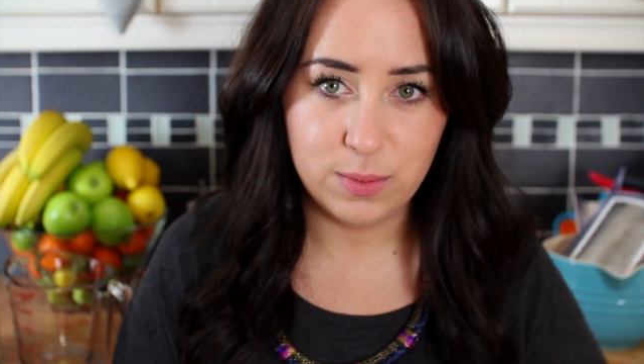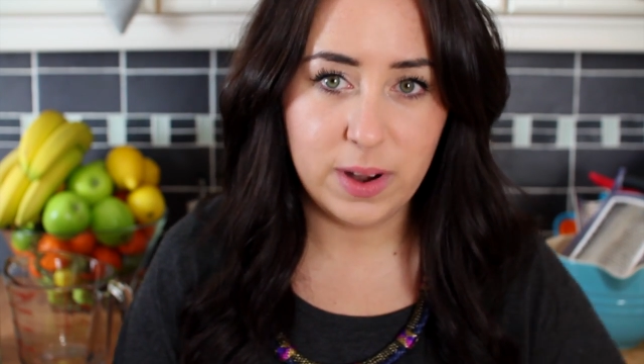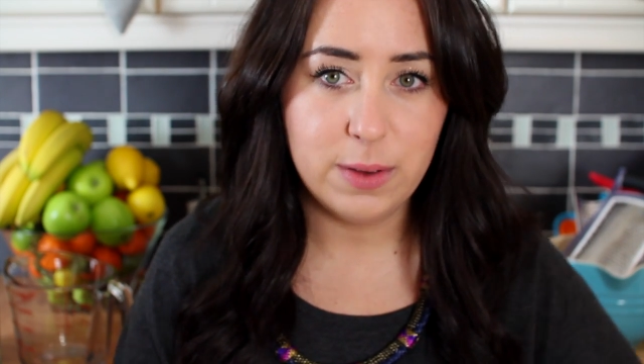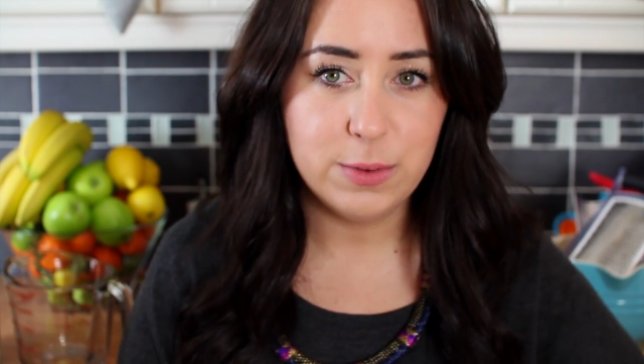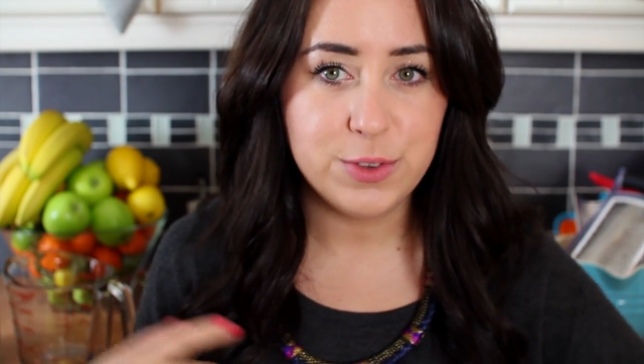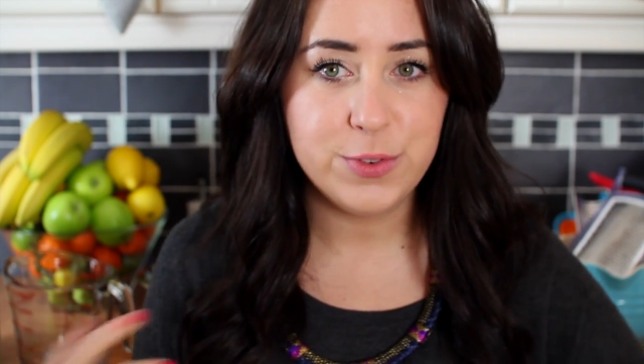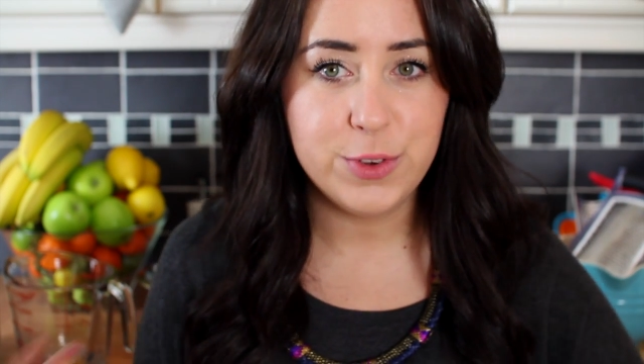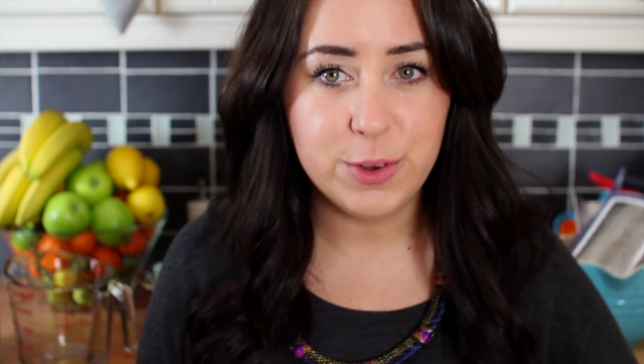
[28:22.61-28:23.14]
When I
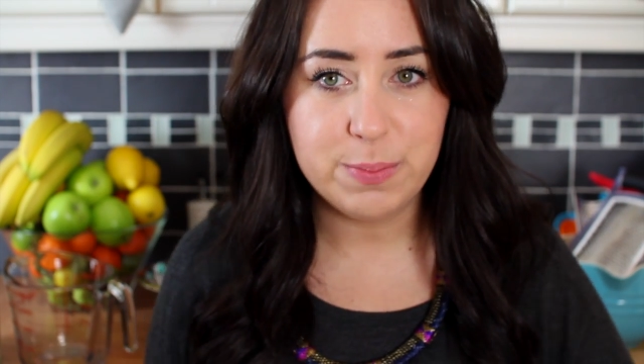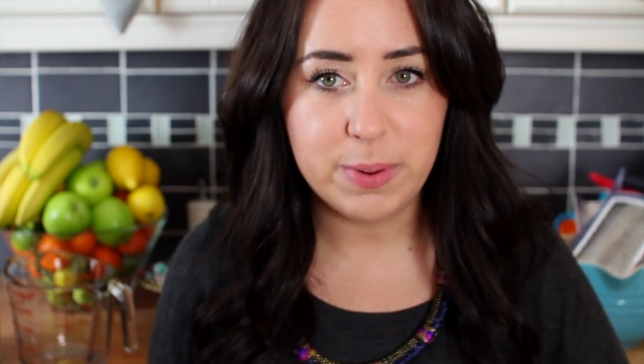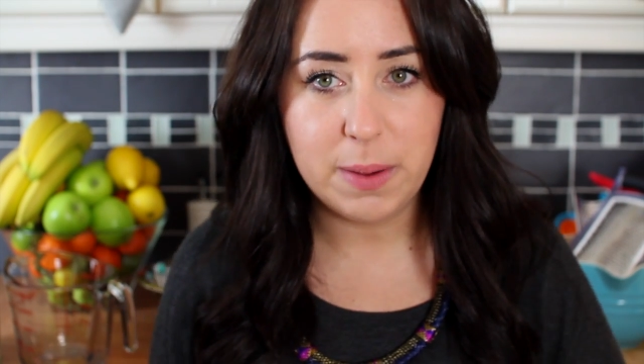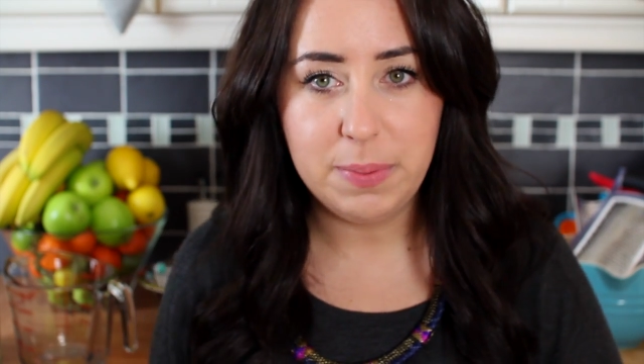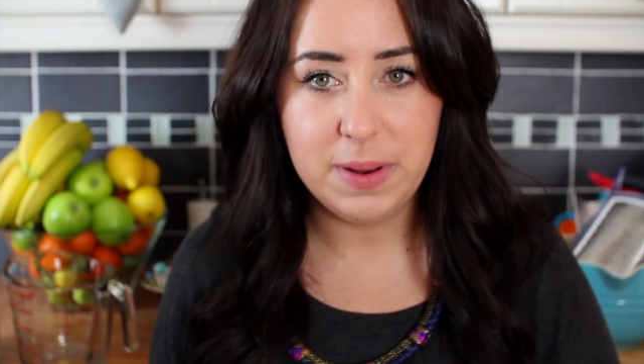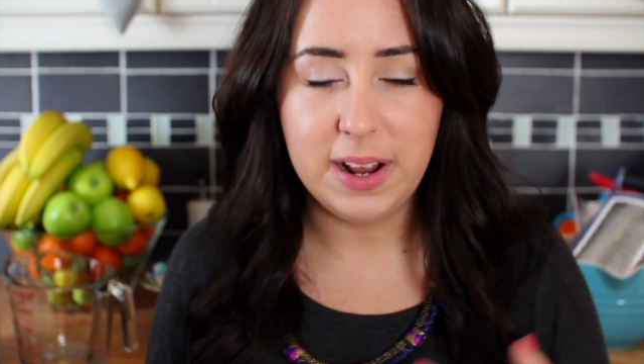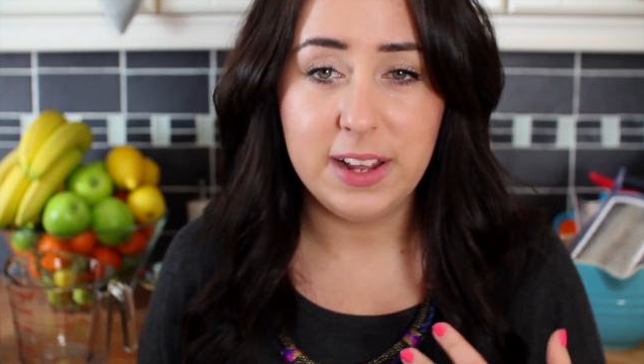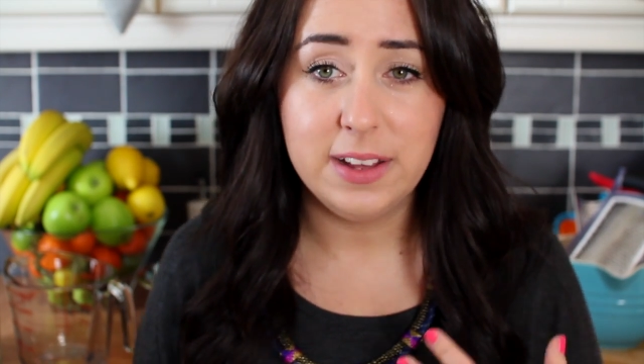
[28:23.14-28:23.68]
was food
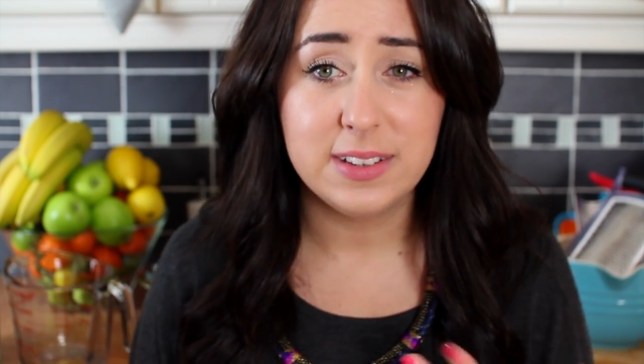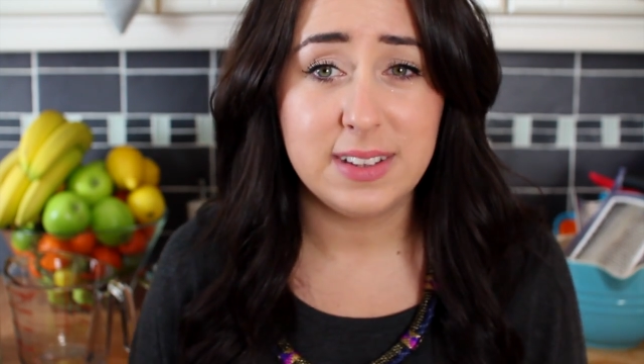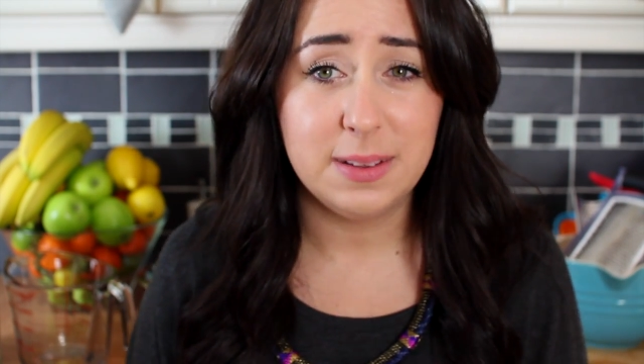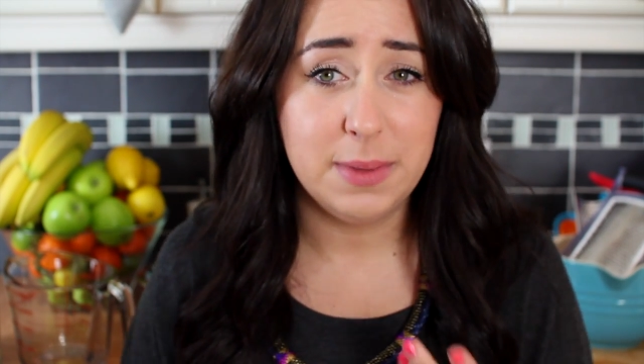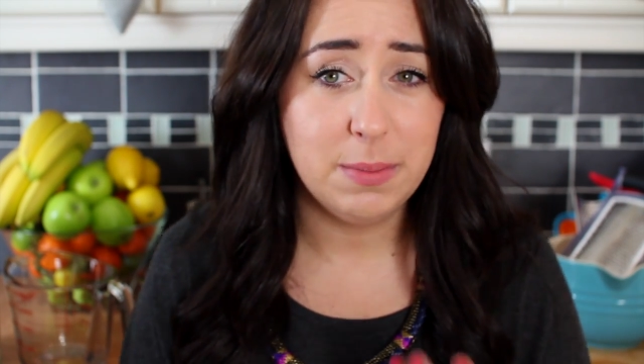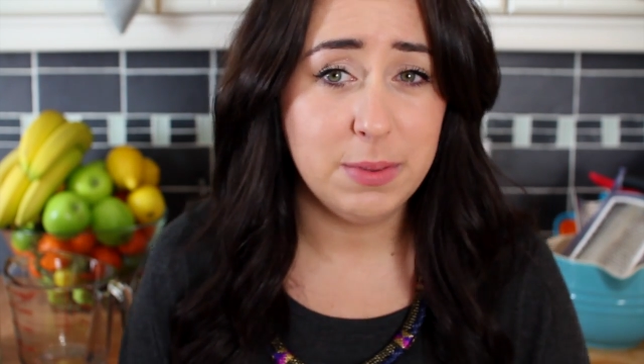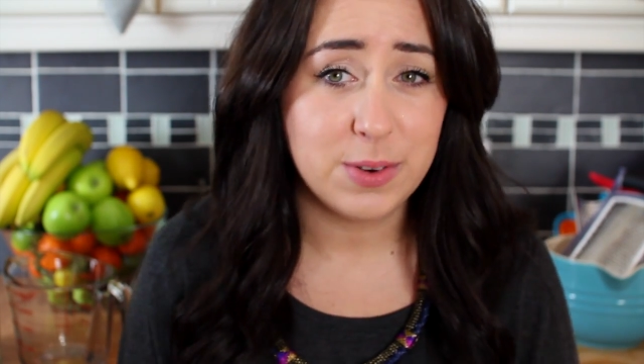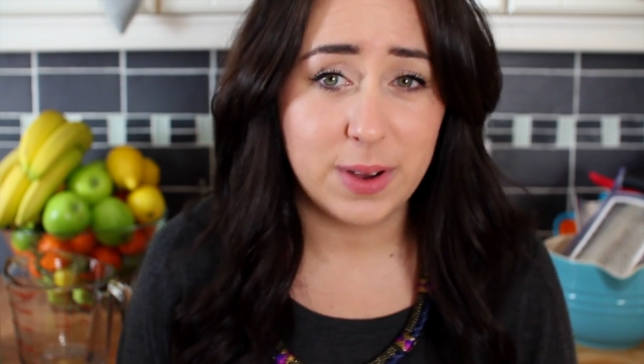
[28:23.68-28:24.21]
prepping, I used
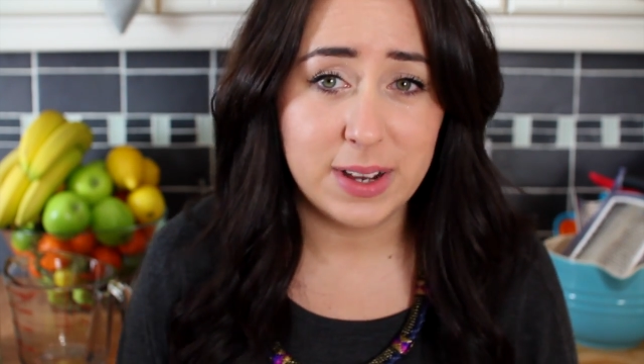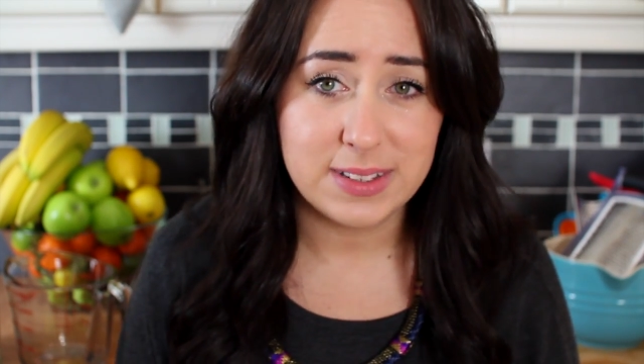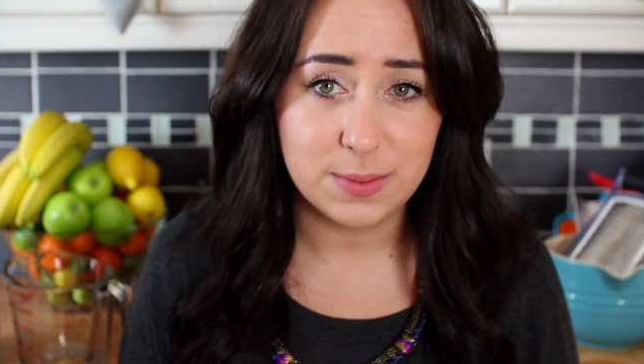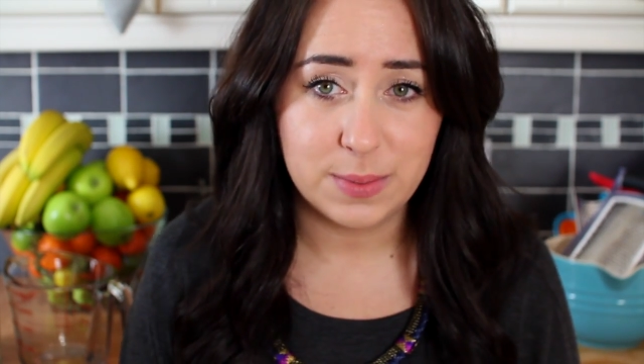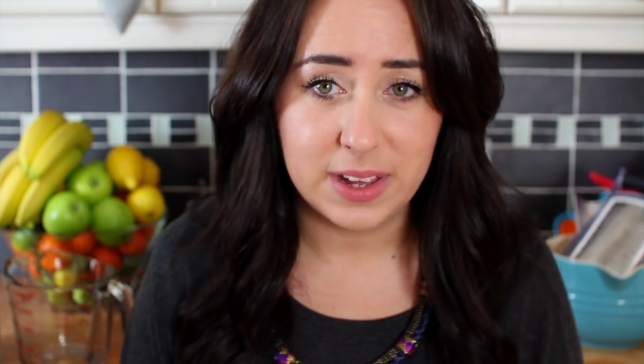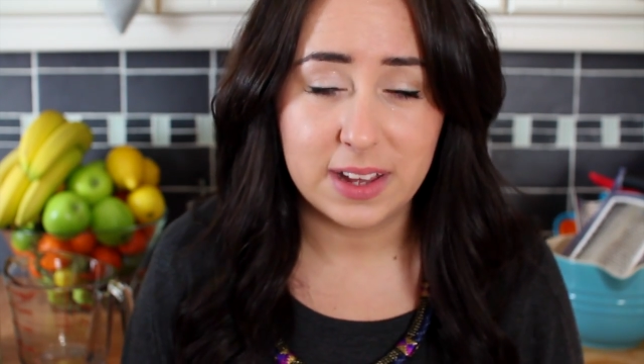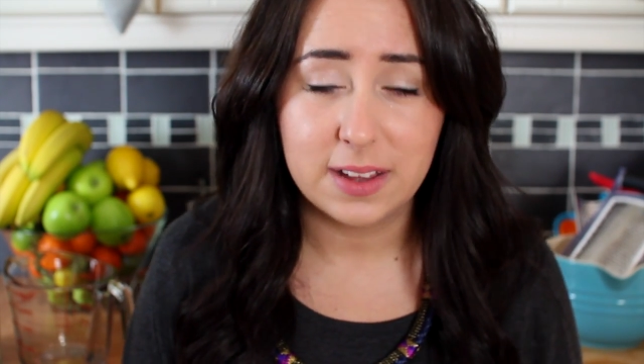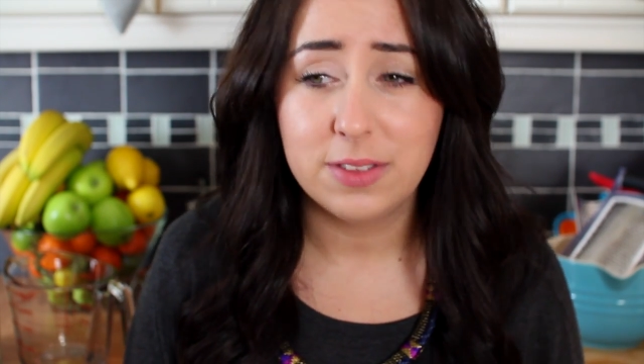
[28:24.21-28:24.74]
it maybe twice a
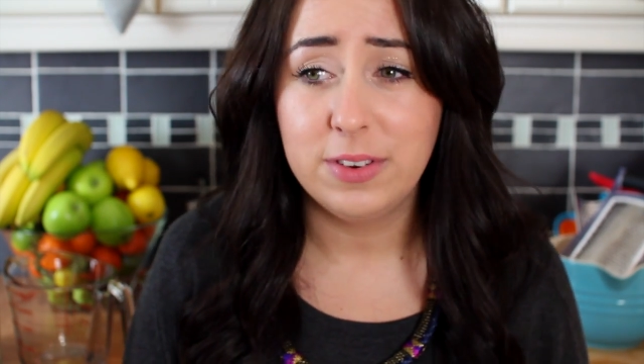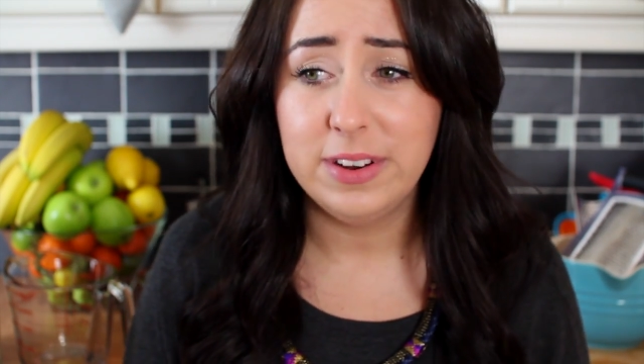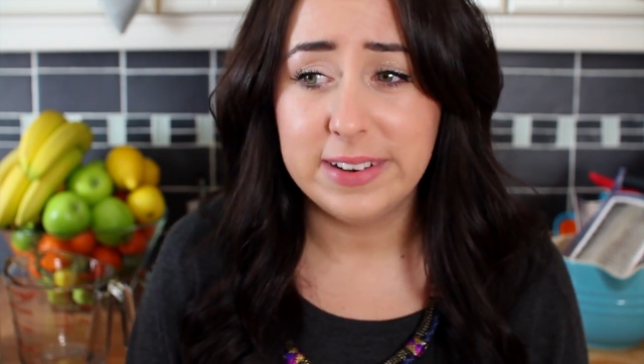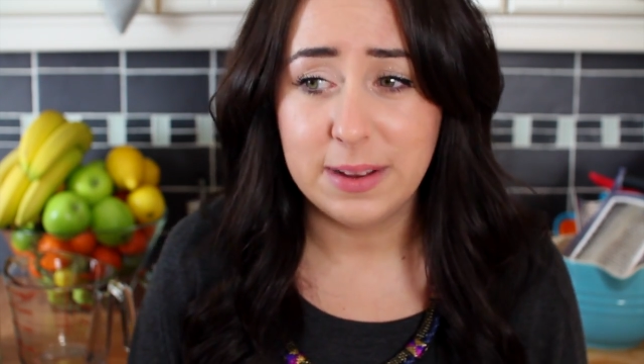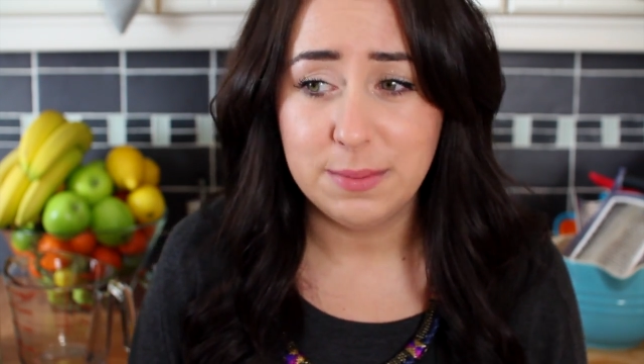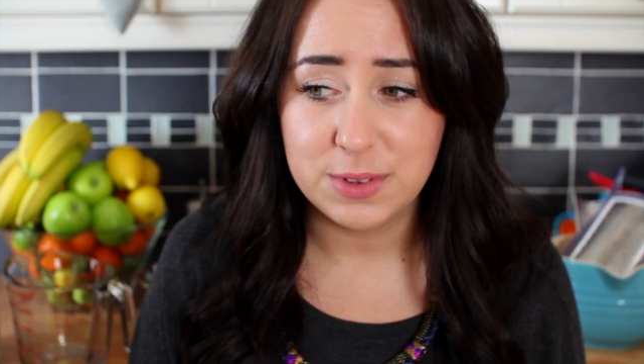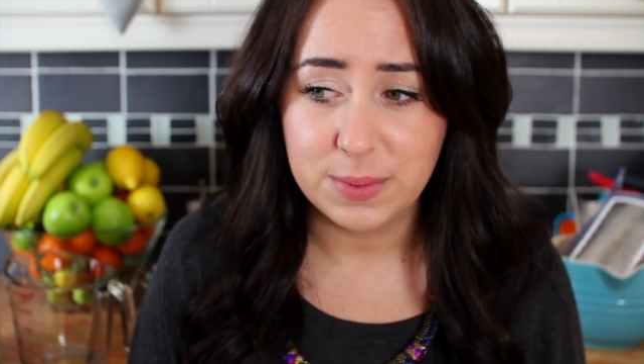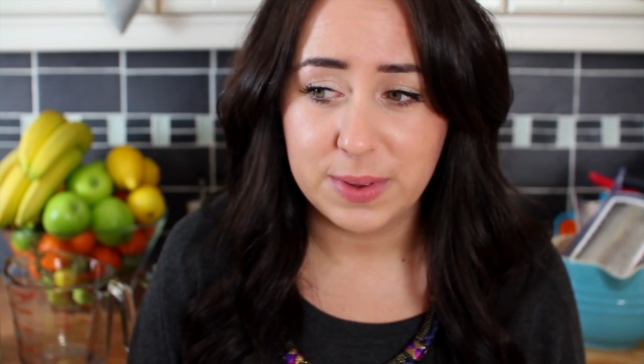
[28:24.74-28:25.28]
week, 3
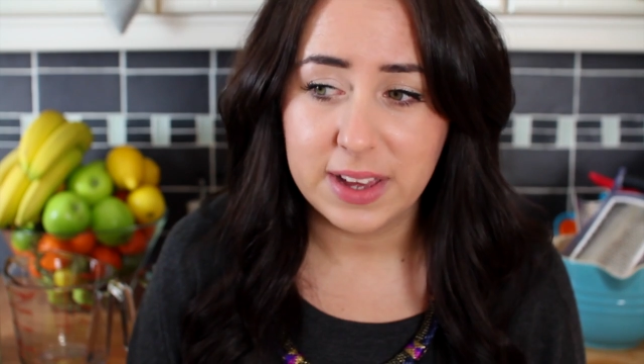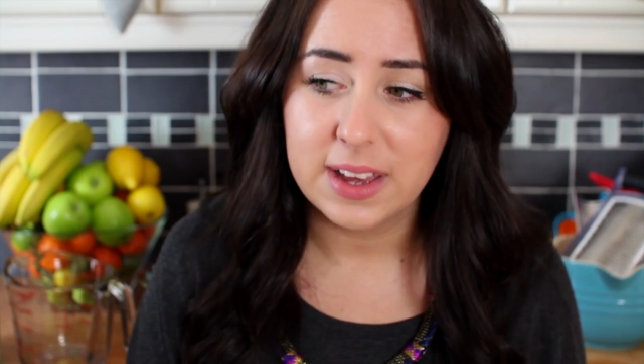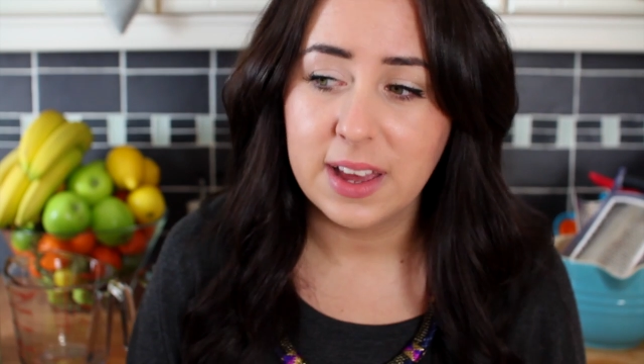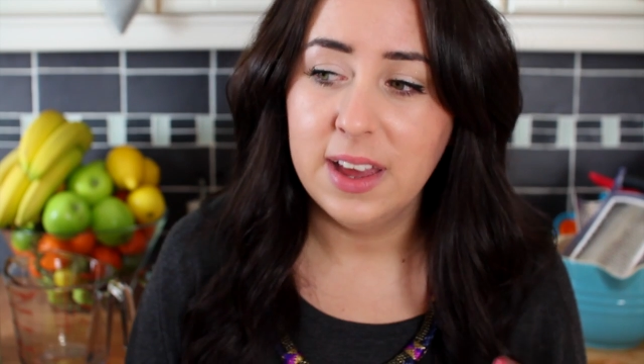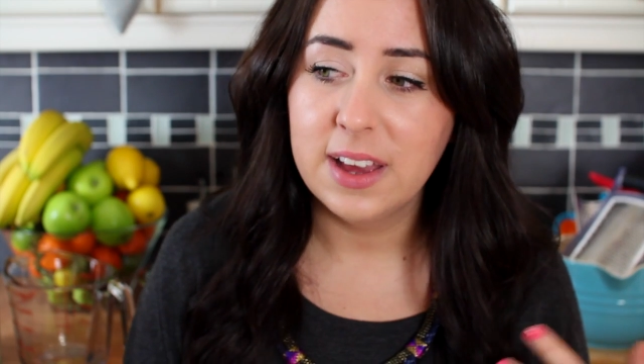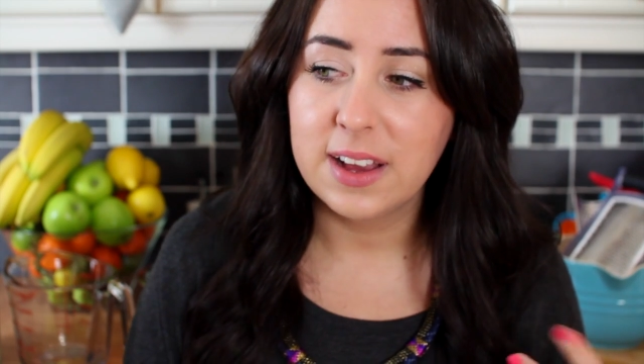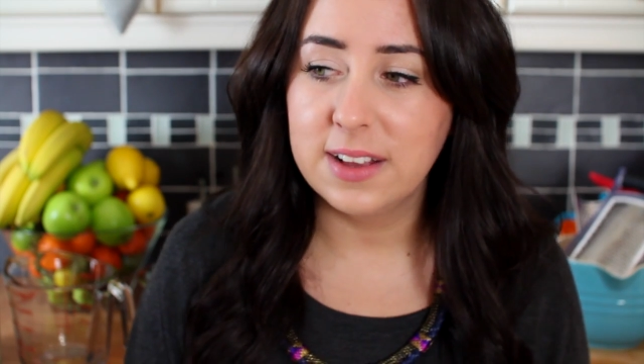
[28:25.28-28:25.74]
times a week,